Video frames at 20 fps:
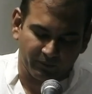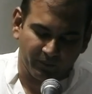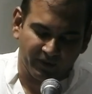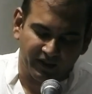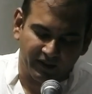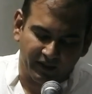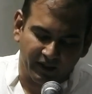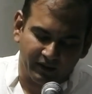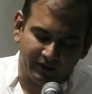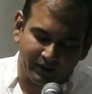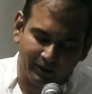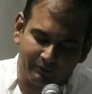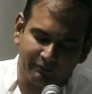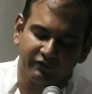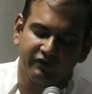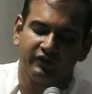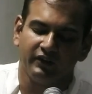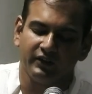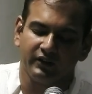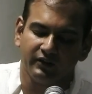We can get
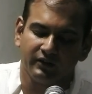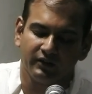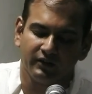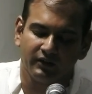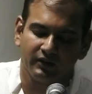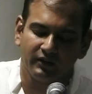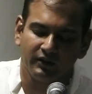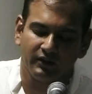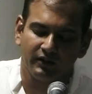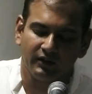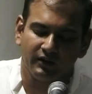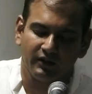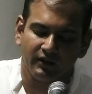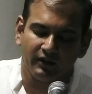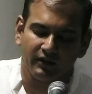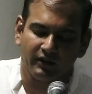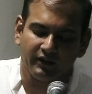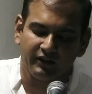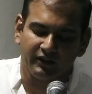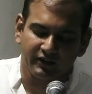comfort
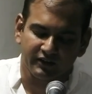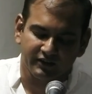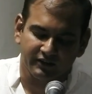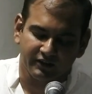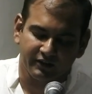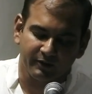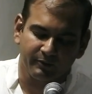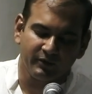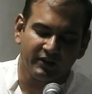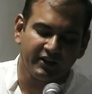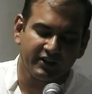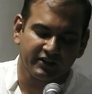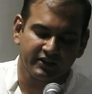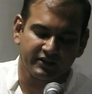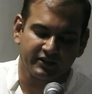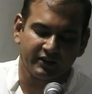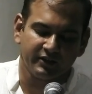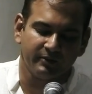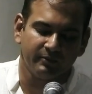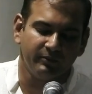in the
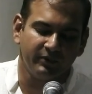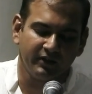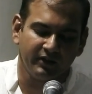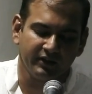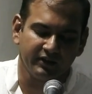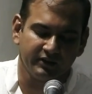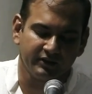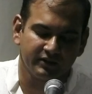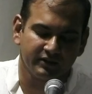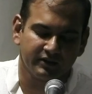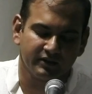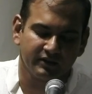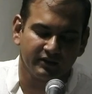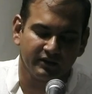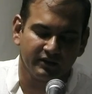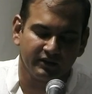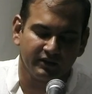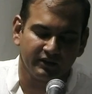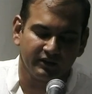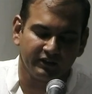tribulations and the burdens
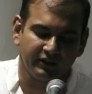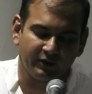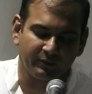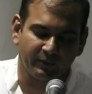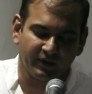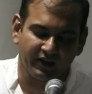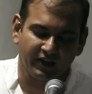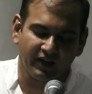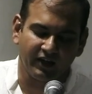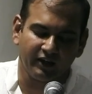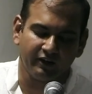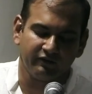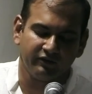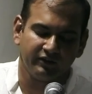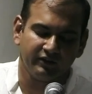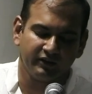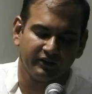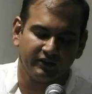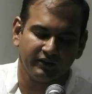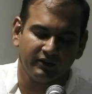that we have,
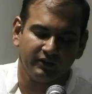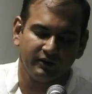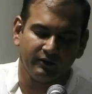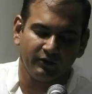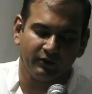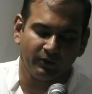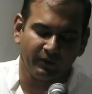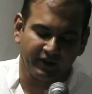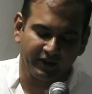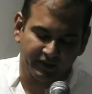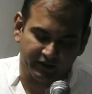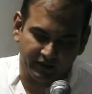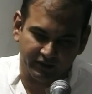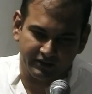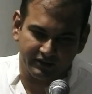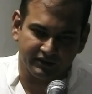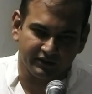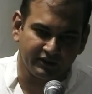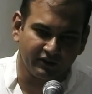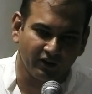knowing that
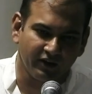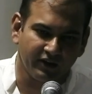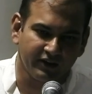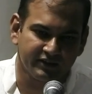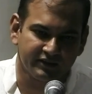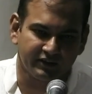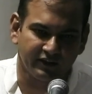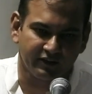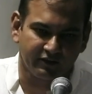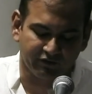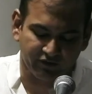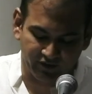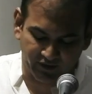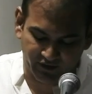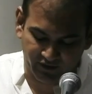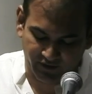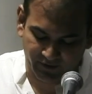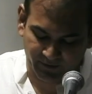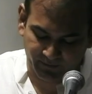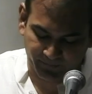God is there for
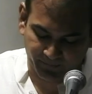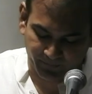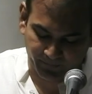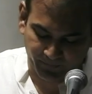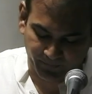us.